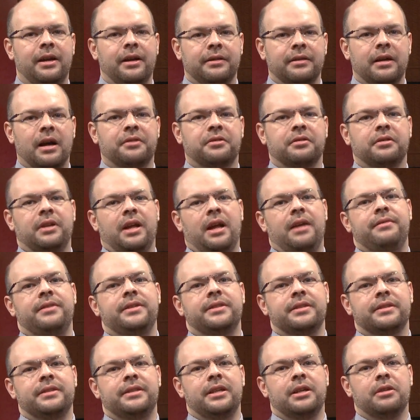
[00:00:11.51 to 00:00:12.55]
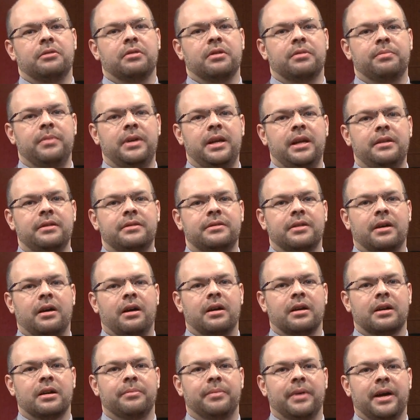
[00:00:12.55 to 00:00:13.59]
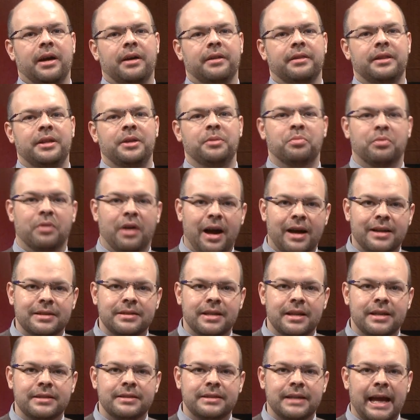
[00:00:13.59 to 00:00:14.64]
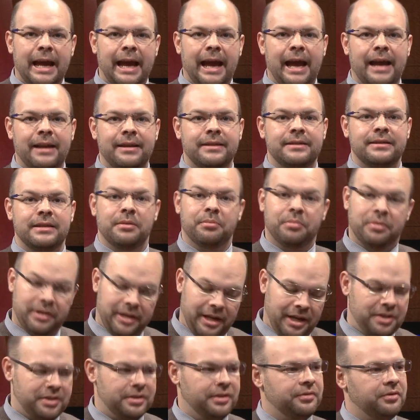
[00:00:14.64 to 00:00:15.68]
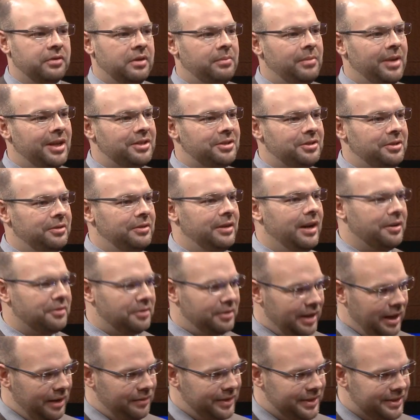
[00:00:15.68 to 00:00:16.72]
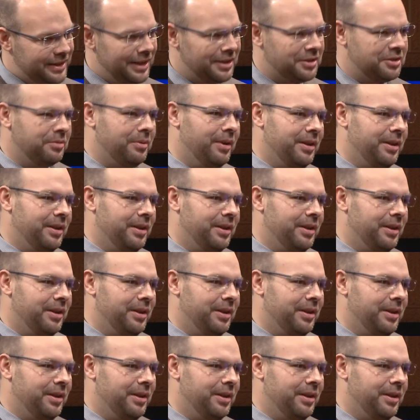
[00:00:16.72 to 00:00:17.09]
Dr. Davies is here with me to talk about the process and its implications for MSU. Dr. Davies, thanks so